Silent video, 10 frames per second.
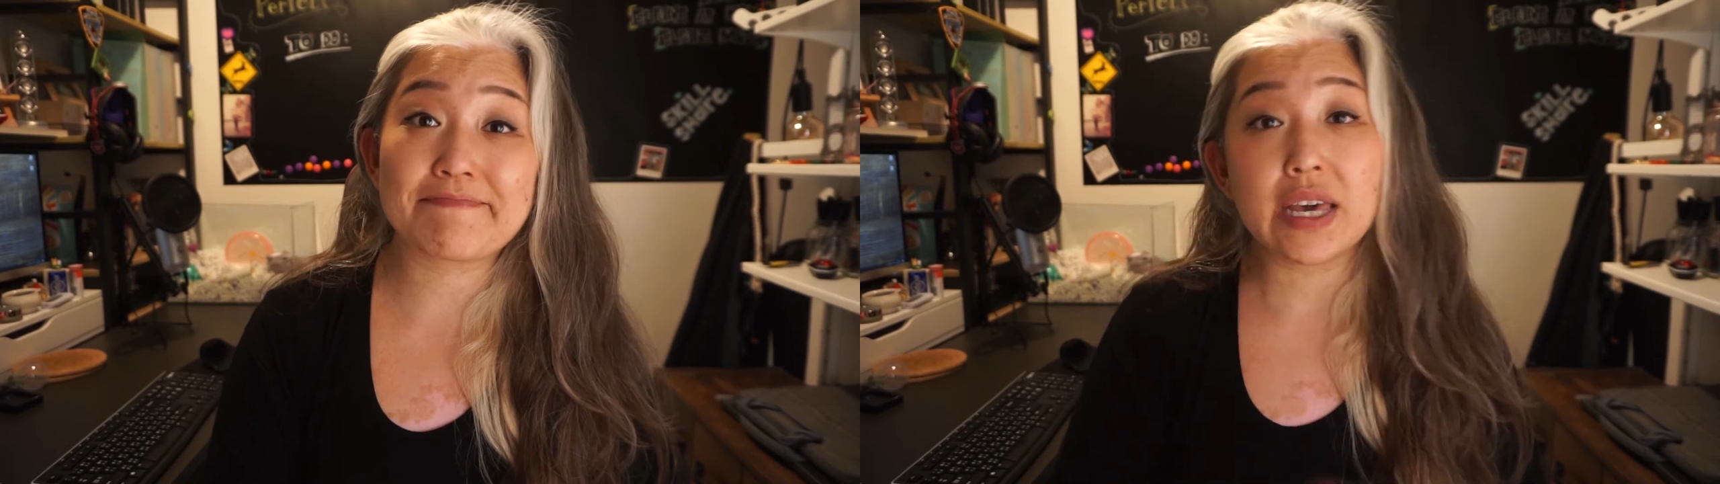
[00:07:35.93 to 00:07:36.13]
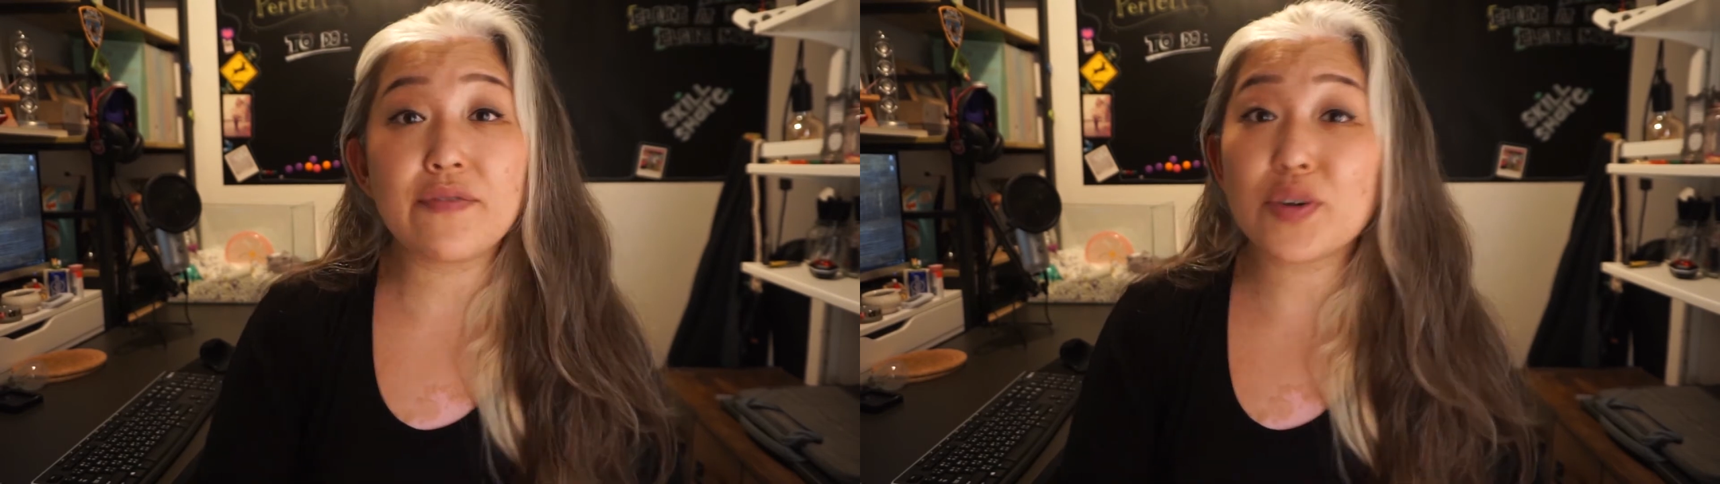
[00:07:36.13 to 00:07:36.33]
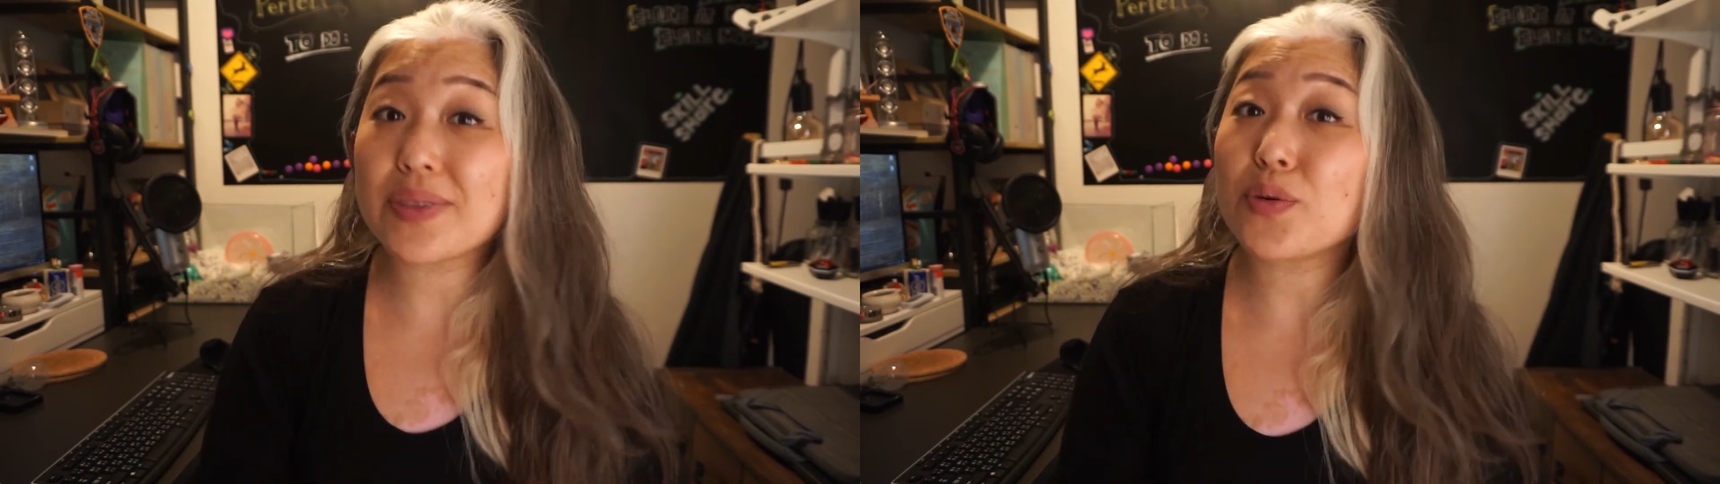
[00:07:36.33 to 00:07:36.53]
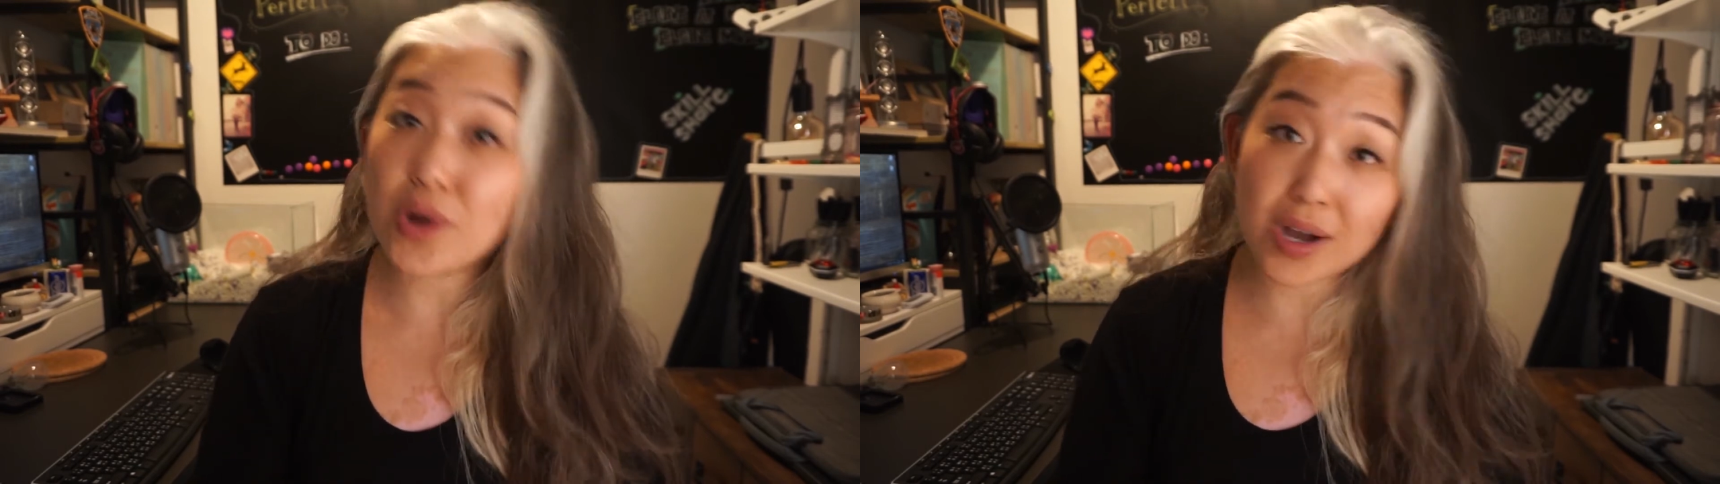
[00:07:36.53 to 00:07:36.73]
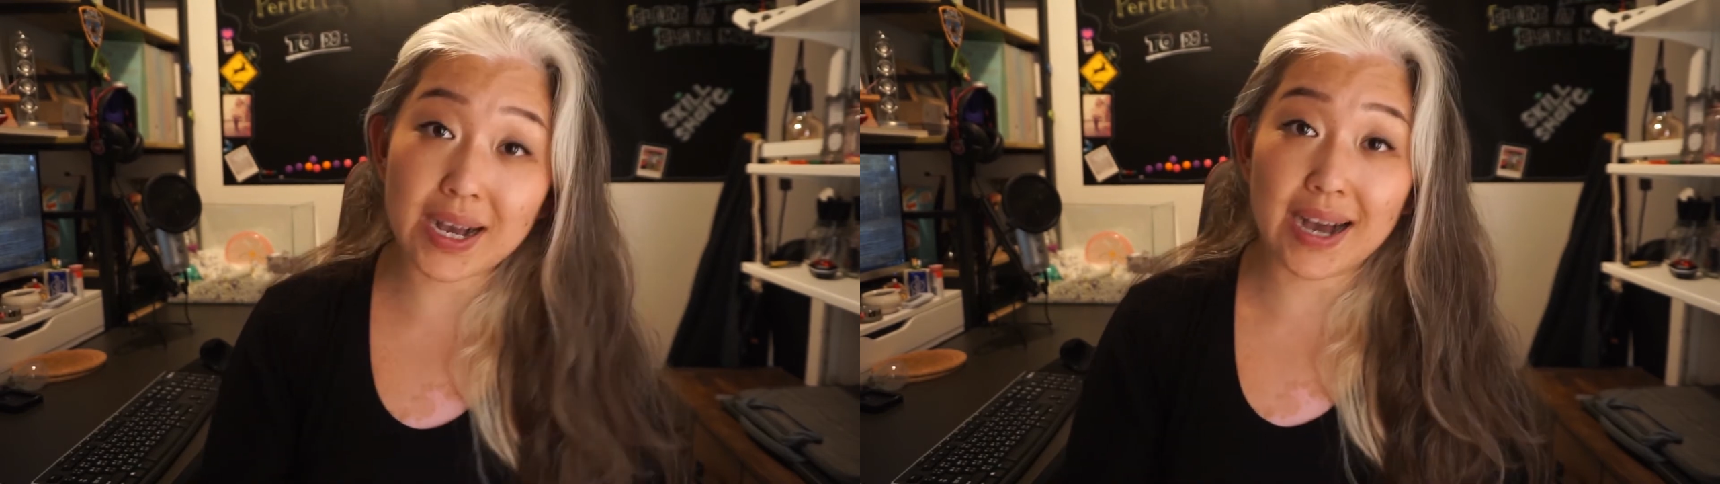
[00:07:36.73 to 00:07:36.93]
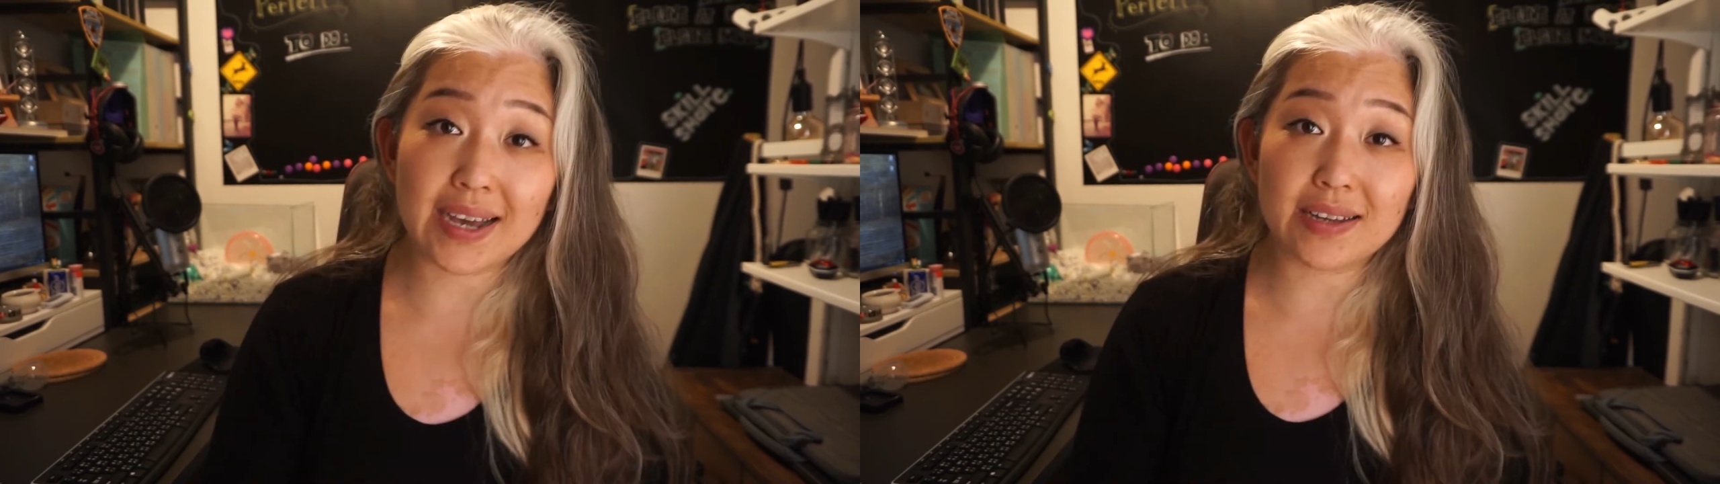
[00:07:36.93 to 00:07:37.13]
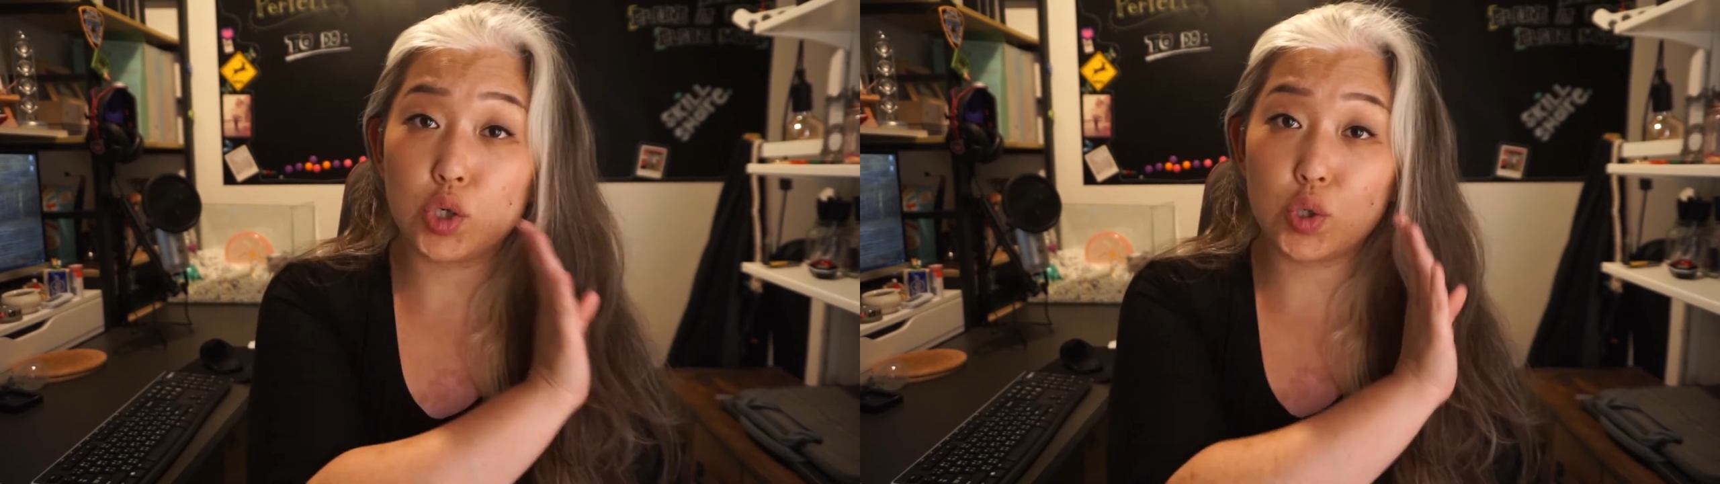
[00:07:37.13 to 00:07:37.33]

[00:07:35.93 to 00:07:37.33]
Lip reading: If you get the wrong kind,